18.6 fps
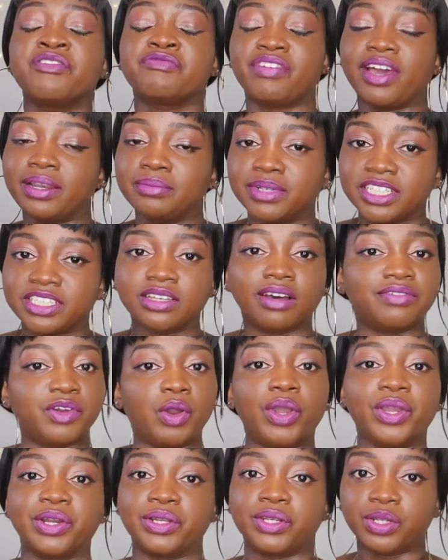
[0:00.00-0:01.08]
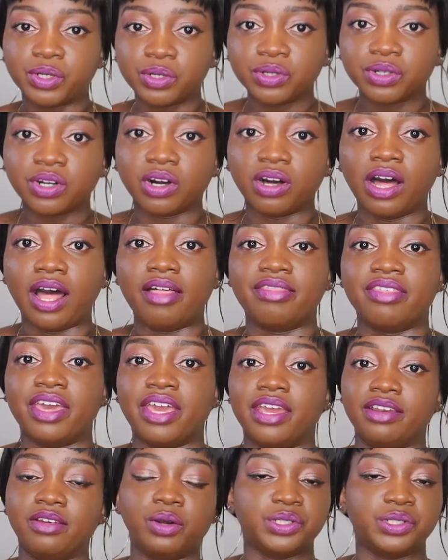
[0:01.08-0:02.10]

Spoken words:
find myself going on Google and then